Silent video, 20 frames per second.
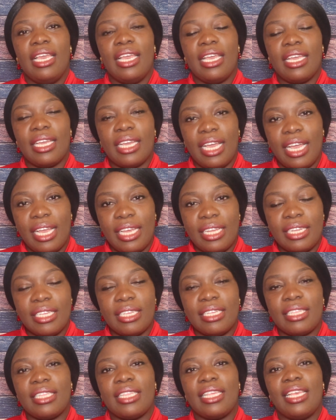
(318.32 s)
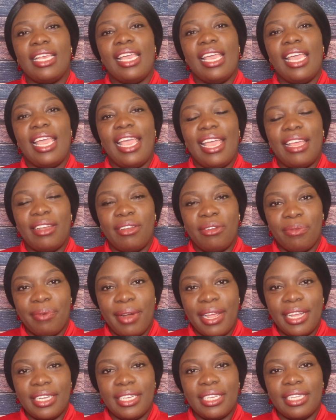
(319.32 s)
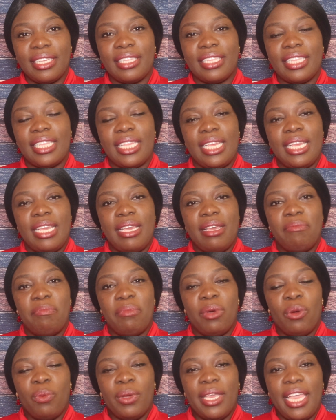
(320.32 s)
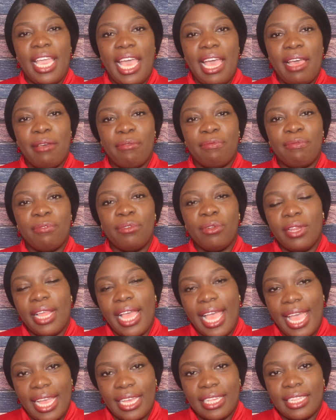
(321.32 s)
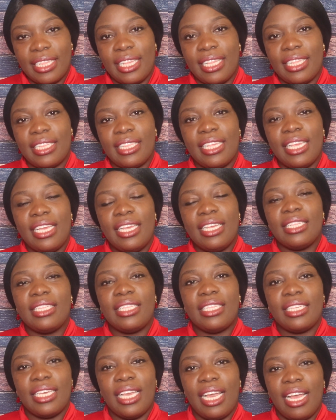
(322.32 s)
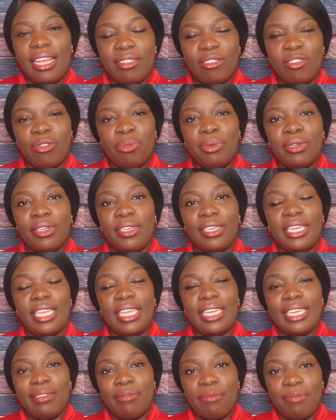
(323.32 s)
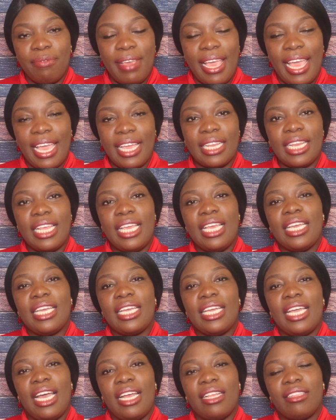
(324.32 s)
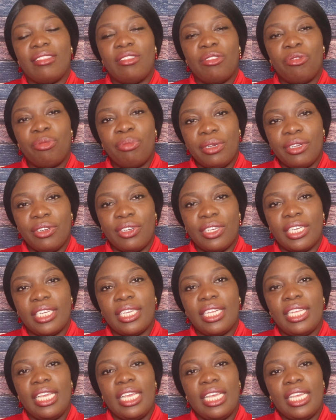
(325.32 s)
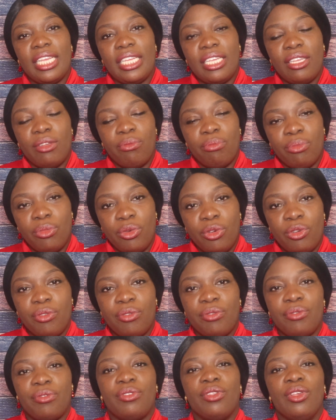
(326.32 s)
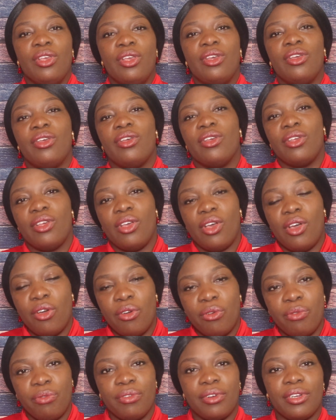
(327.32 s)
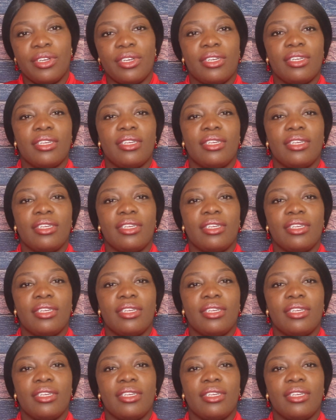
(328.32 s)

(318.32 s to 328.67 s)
and guide us and direct us. But we have full access to God's Spirit. And in fact, God's Spirit moves over